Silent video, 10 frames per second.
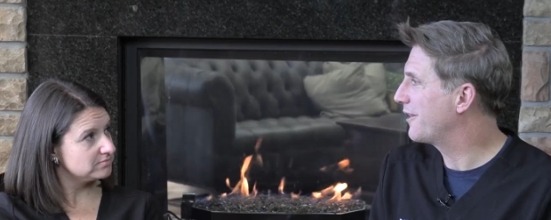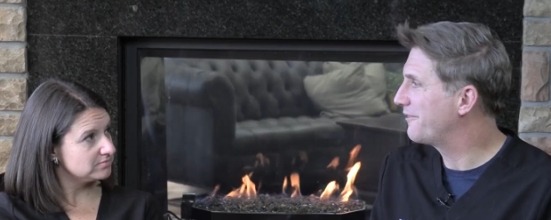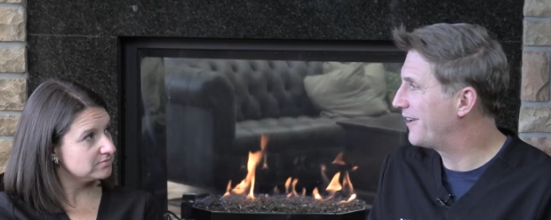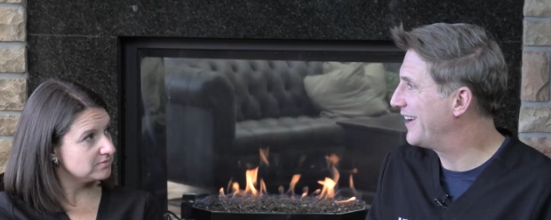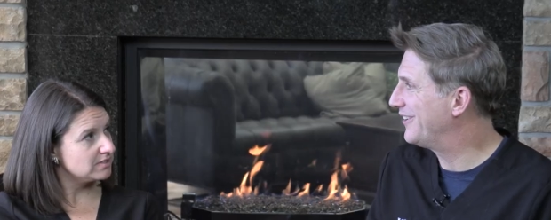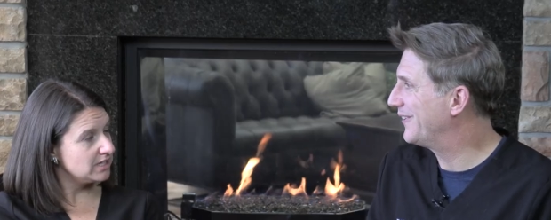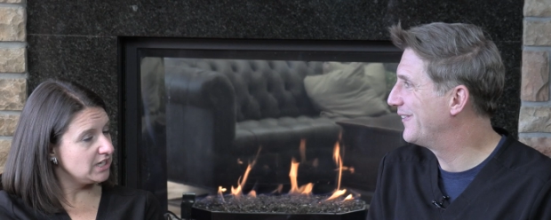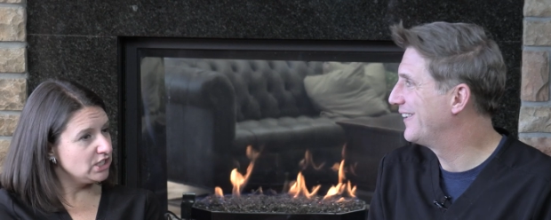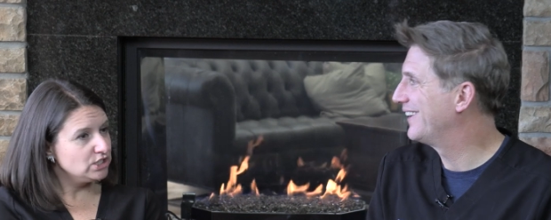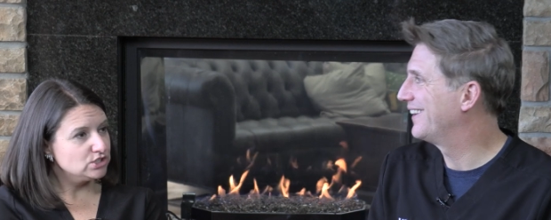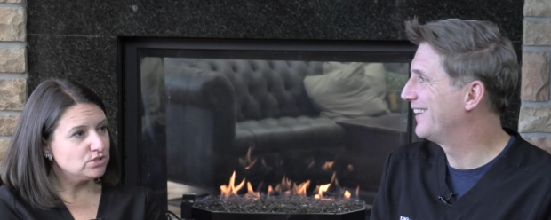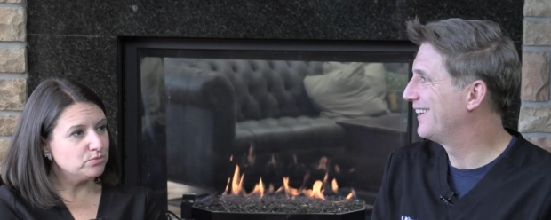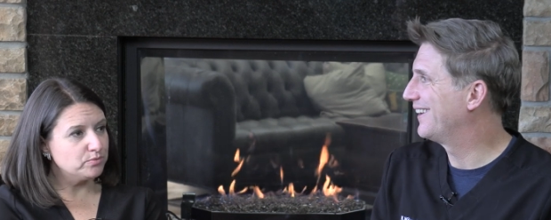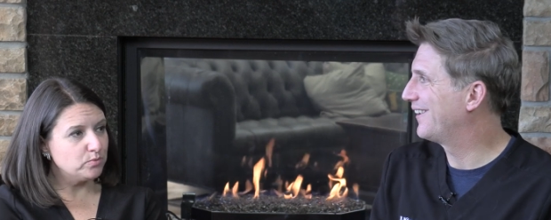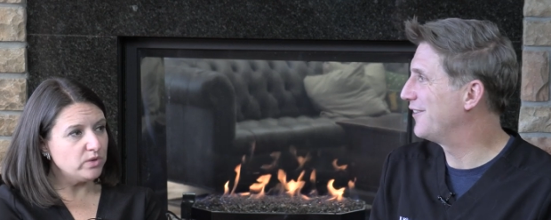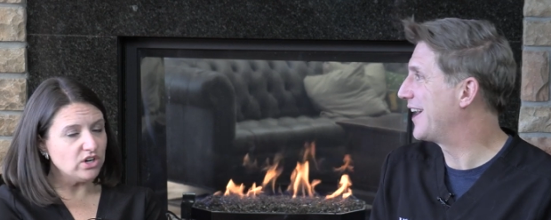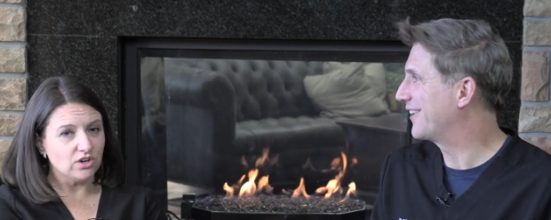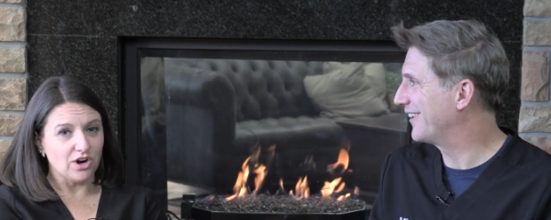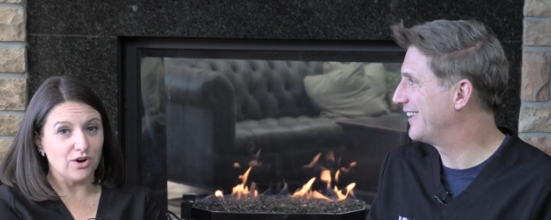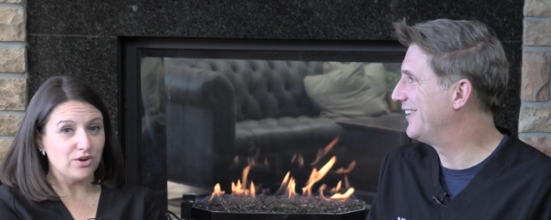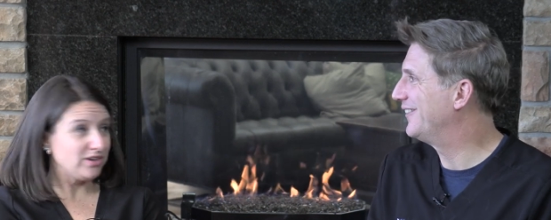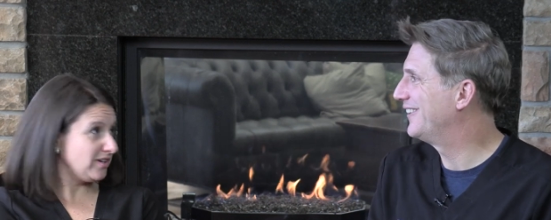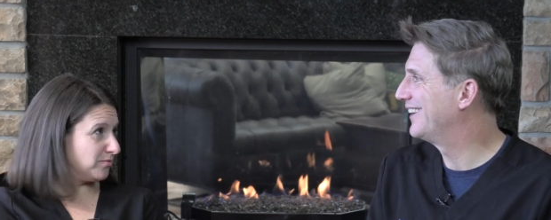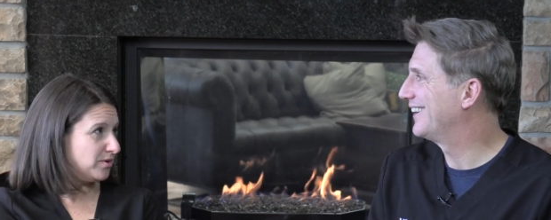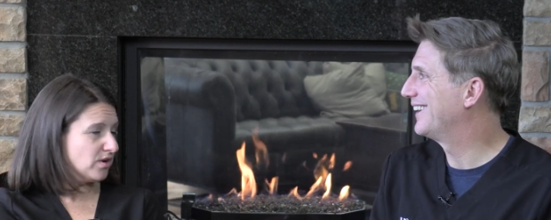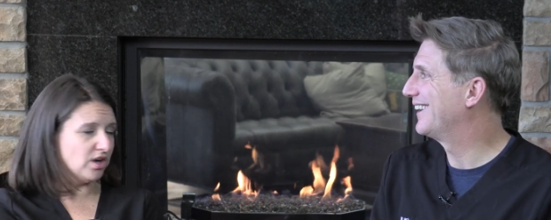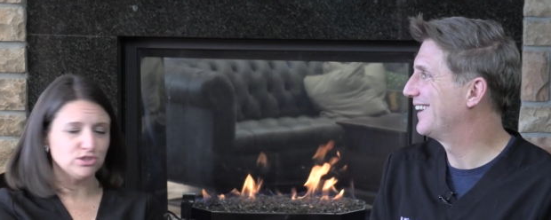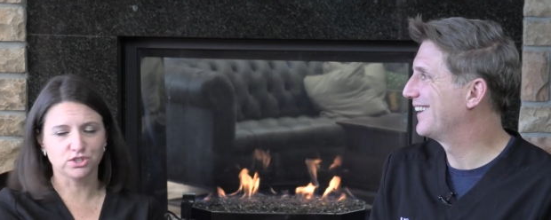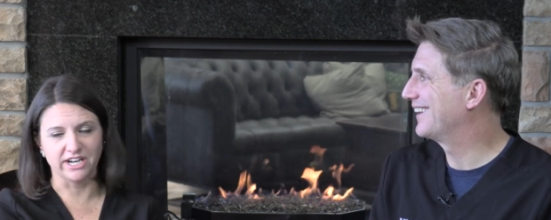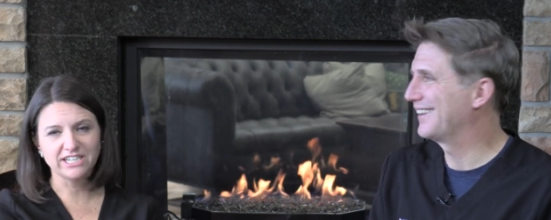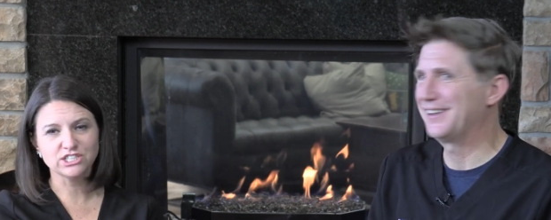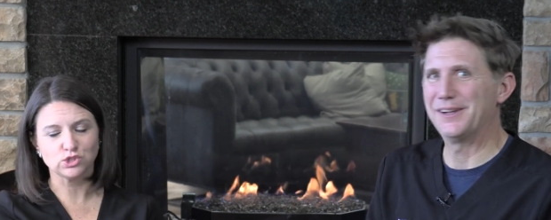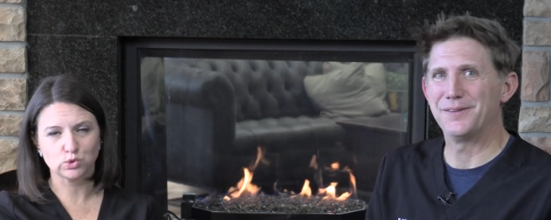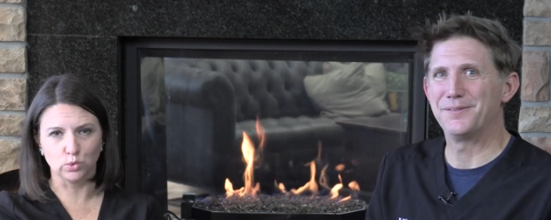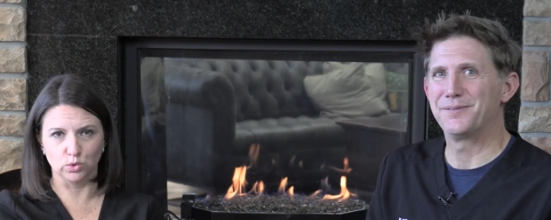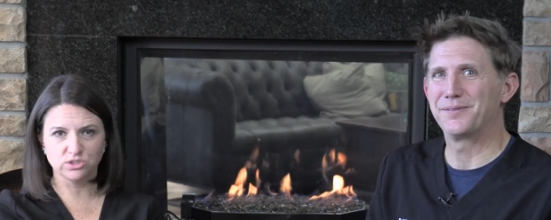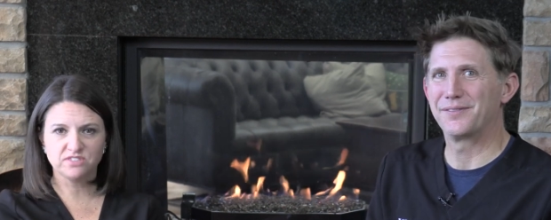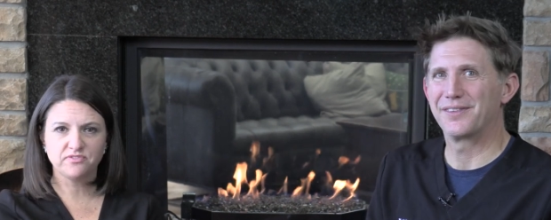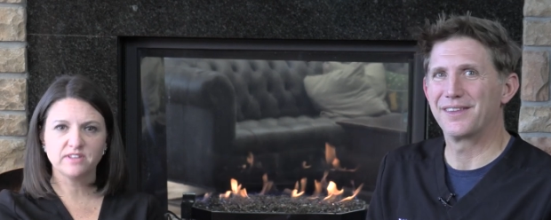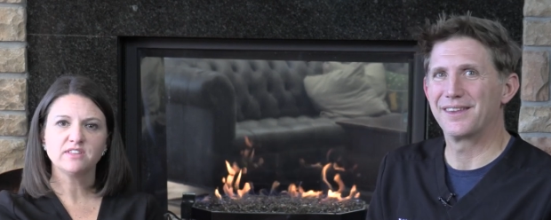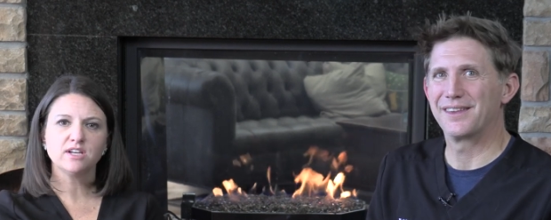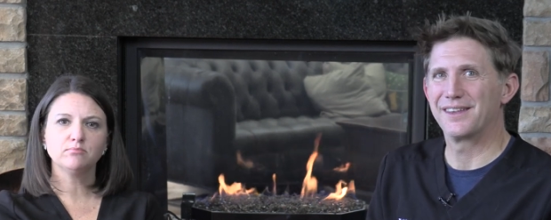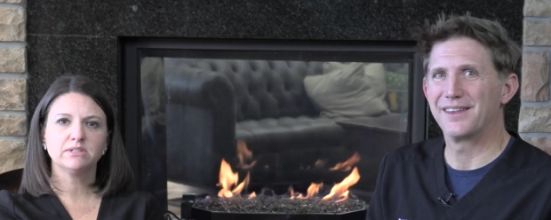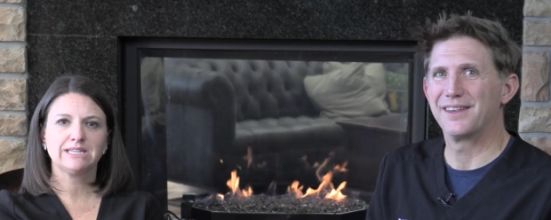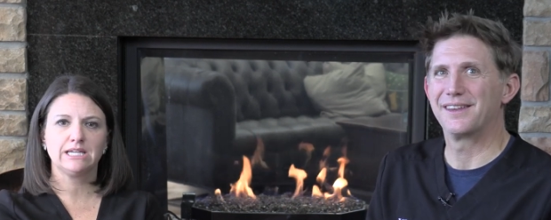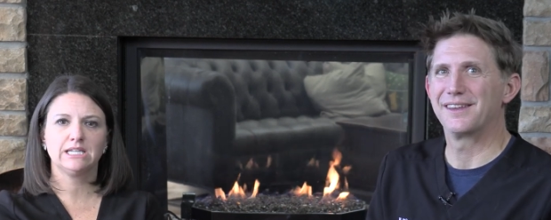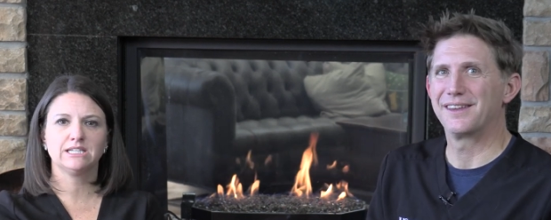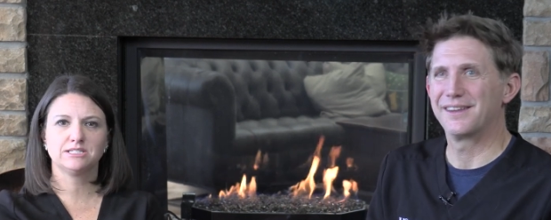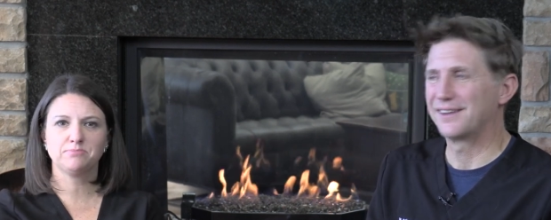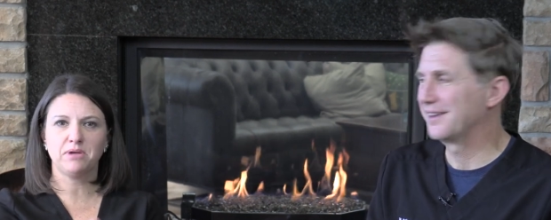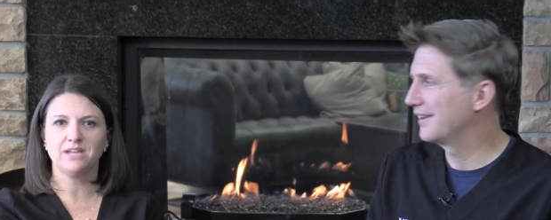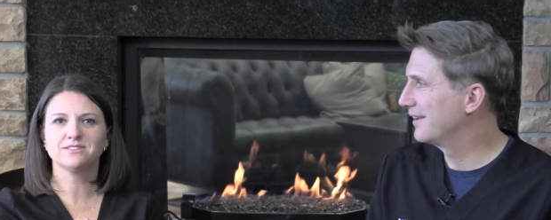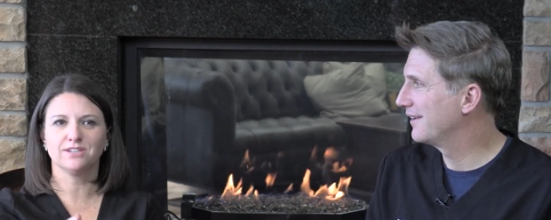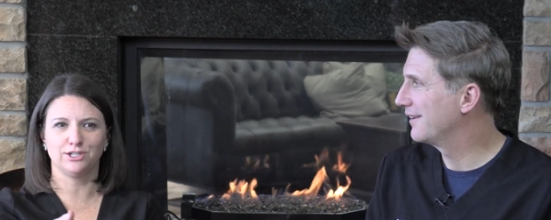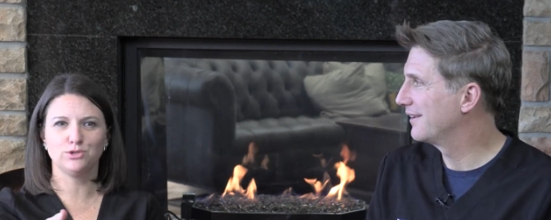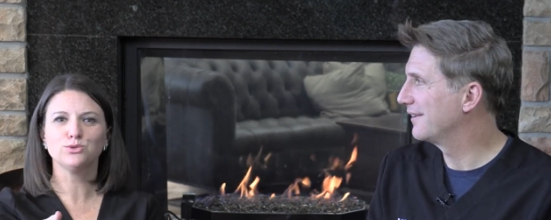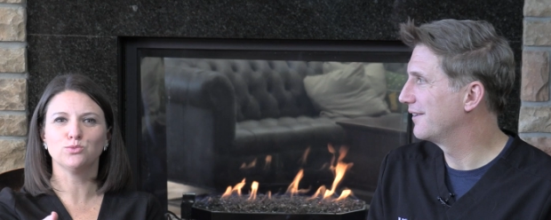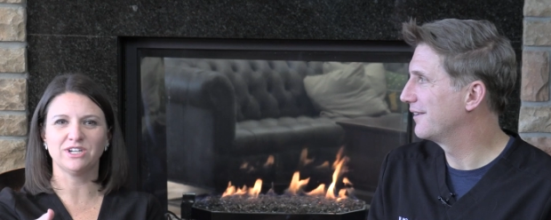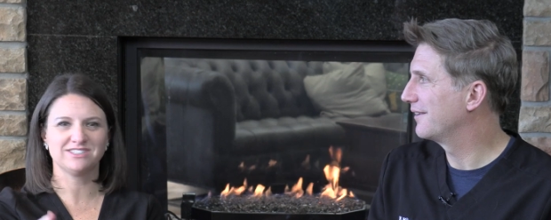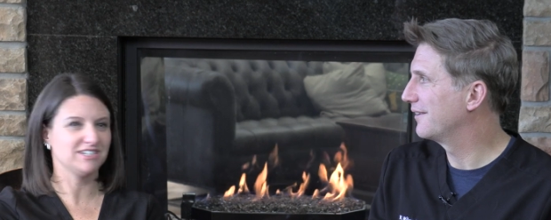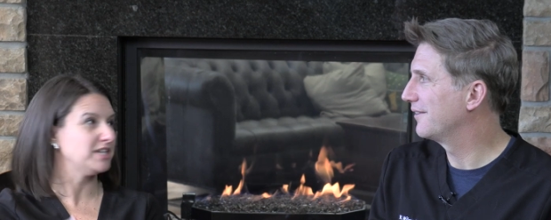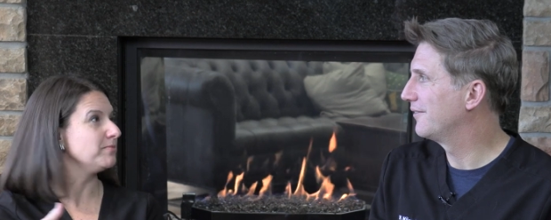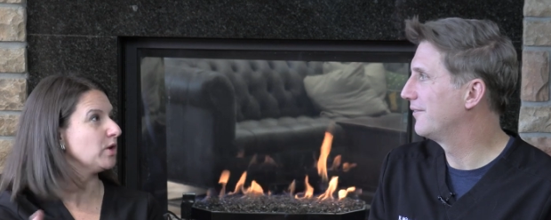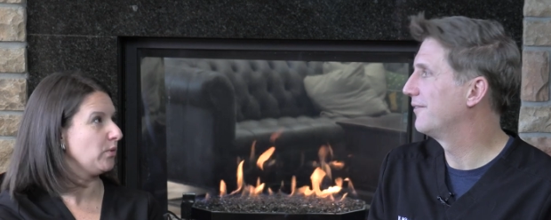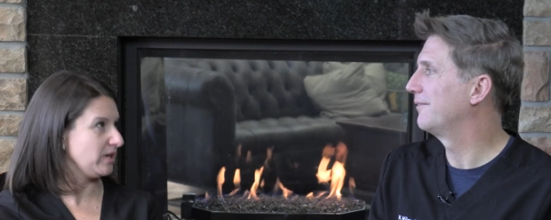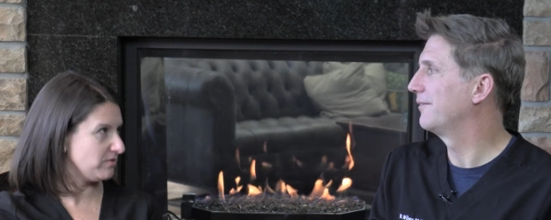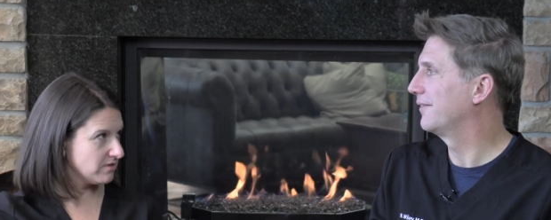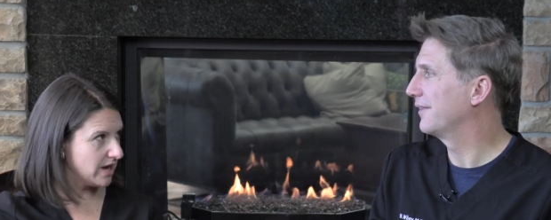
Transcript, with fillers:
Speaker 1: do they find you?
Speaker 2: So we are, like yeah, we're all trained in school to fit them, but then it depends on who wants to keep going with